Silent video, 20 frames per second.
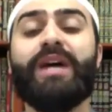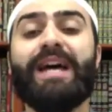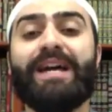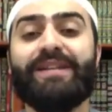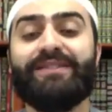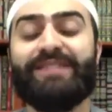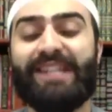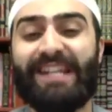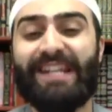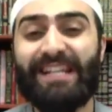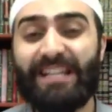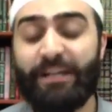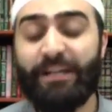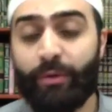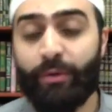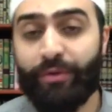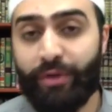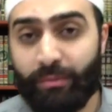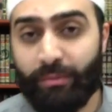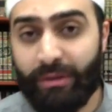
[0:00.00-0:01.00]
dealing
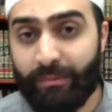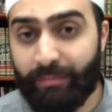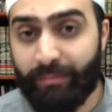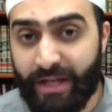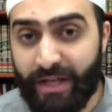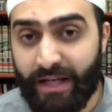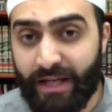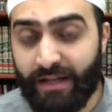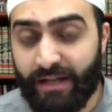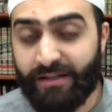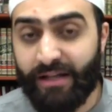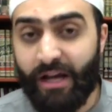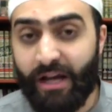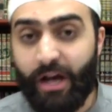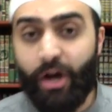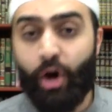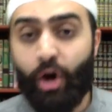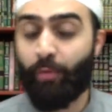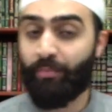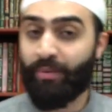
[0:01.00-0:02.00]
with human beings,
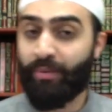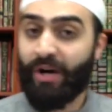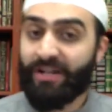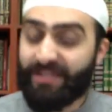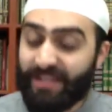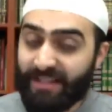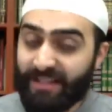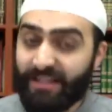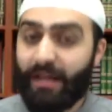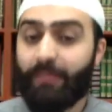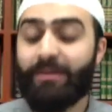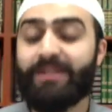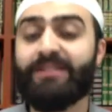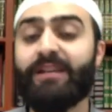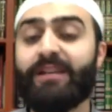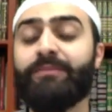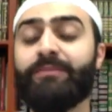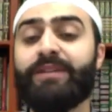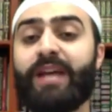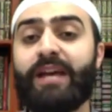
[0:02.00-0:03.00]
oppressing them in
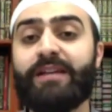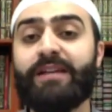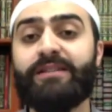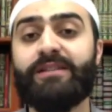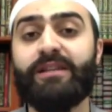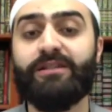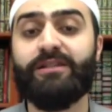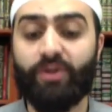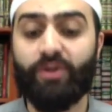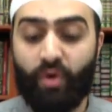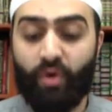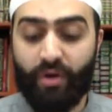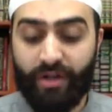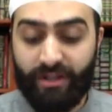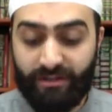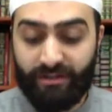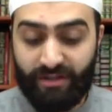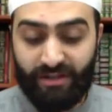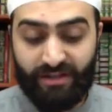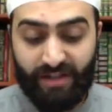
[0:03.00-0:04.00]
some cases
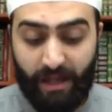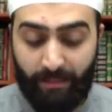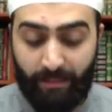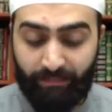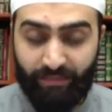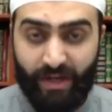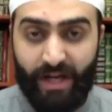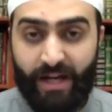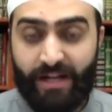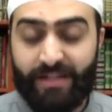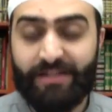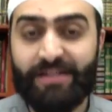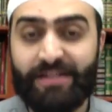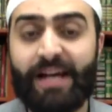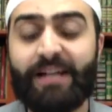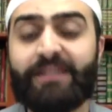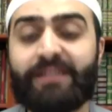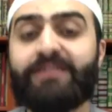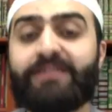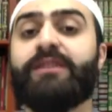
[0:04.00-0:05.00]
according to some
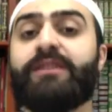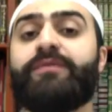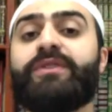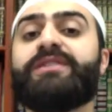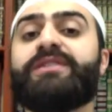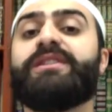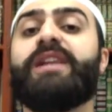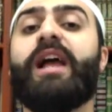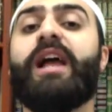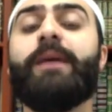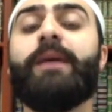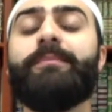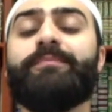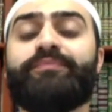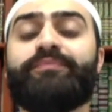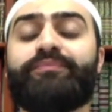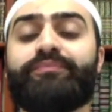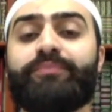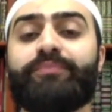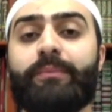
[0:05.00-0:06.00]
sects of Islam,
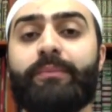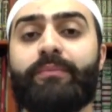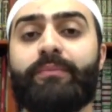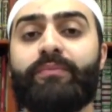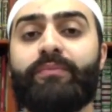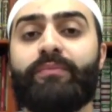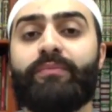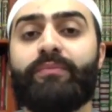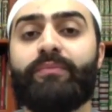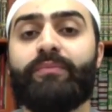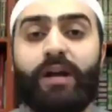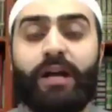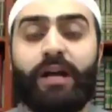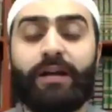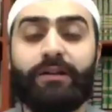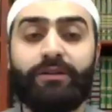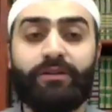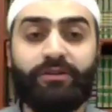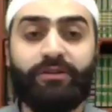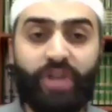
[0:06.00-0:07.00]

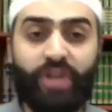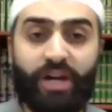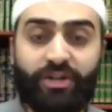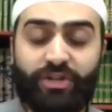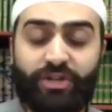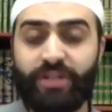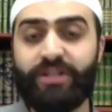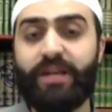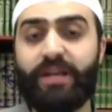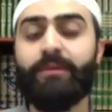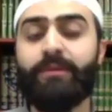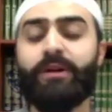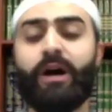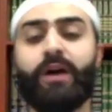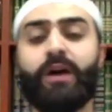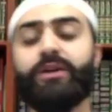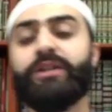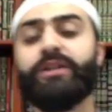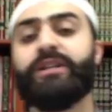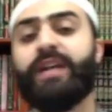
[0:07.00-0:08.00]
judging them in
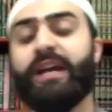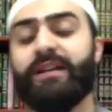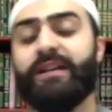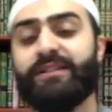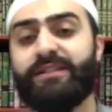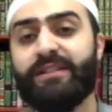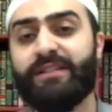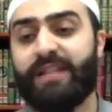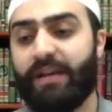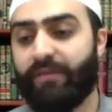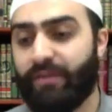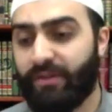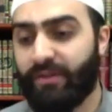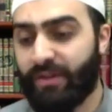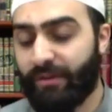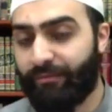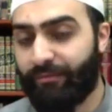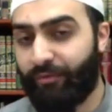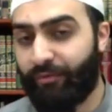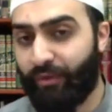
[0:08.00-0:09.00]
other cases, giving
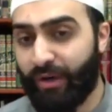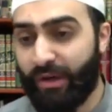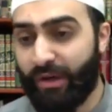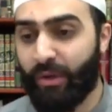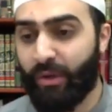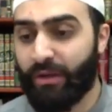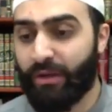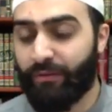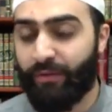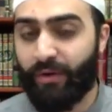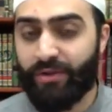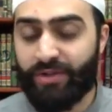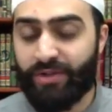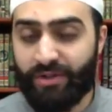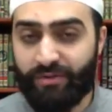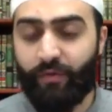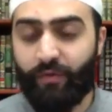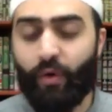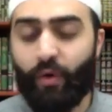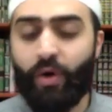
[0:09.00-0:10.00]
them free will
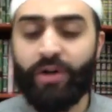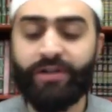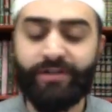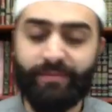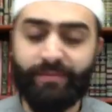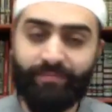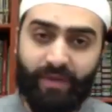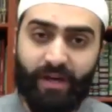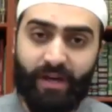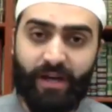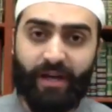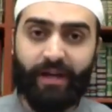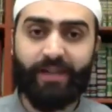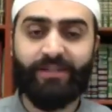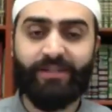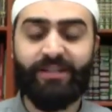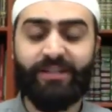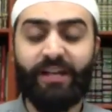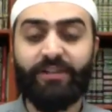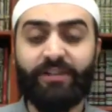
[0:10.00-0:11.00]
versus force,
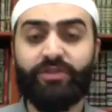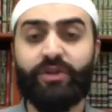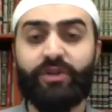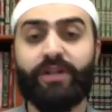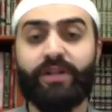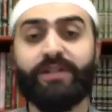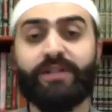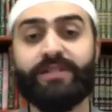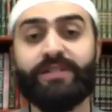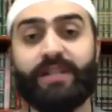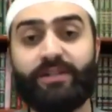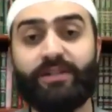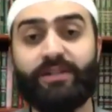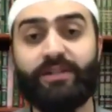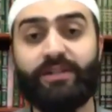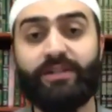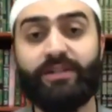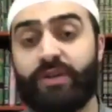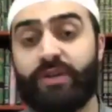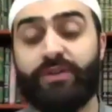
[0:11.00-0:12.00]
etc., etc.,
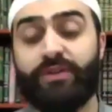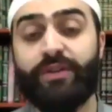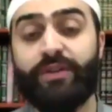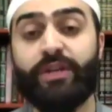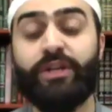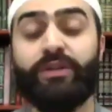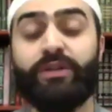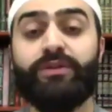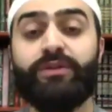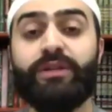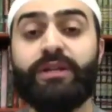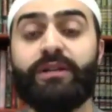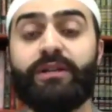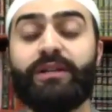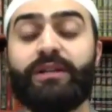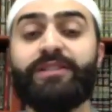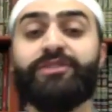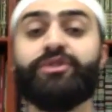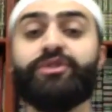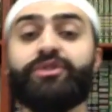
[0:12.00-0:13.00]
etc. The
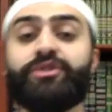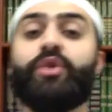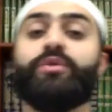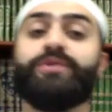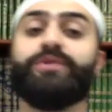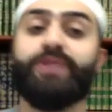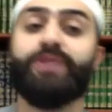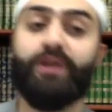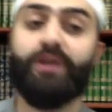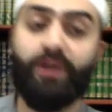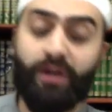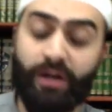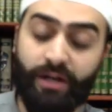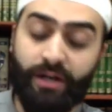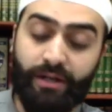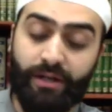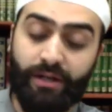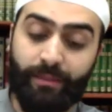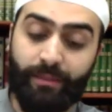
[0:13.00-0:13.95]
list goes on.